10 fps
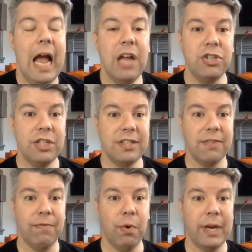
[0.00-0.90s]
And she's the
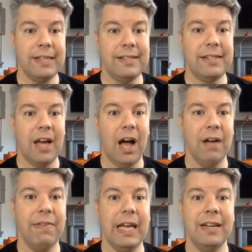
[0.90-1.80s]
voice
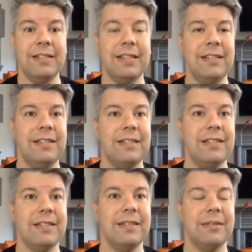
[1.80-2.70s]
of innocence